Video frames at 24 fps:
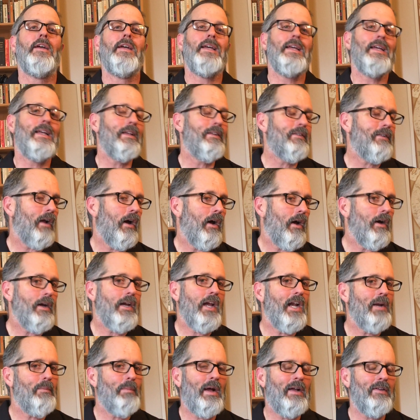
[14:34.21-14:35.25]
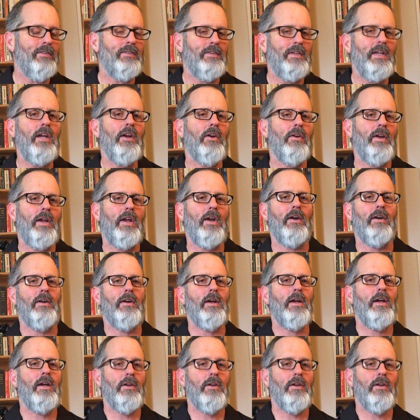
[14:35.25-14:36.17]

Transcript: He's talking about Singer here.